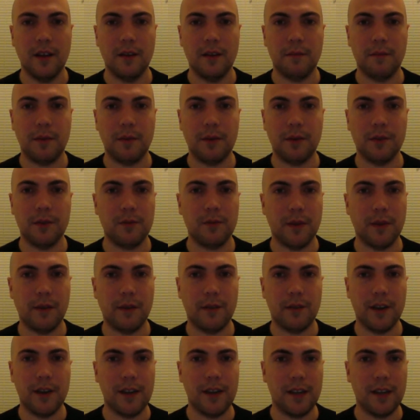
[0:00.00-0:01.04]
post
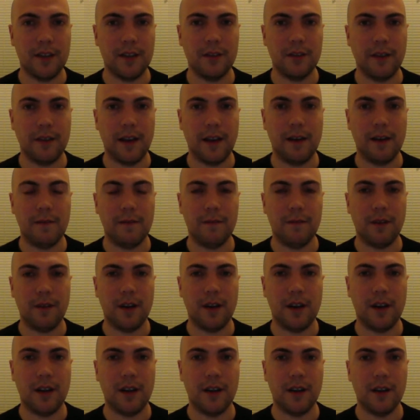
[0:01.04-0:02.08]
whatever ideas you have
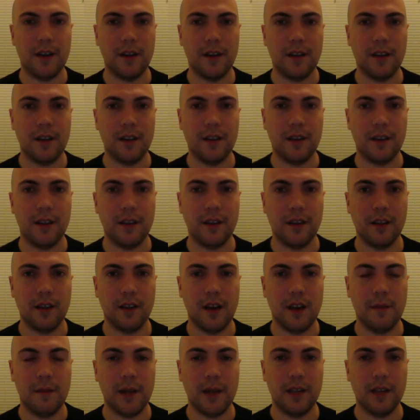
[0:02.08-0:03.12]
on the
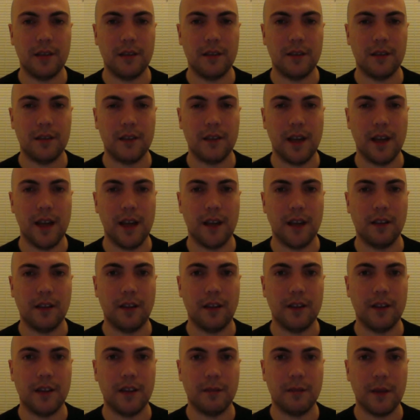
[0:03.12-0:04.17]
comments at
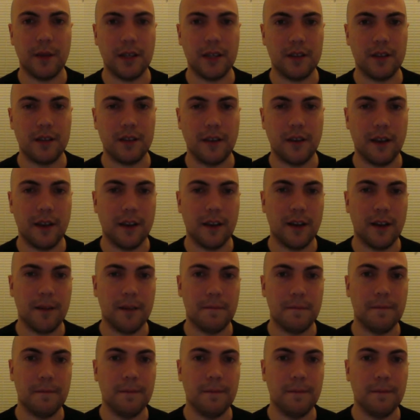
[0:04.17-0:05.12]
logicmason.com.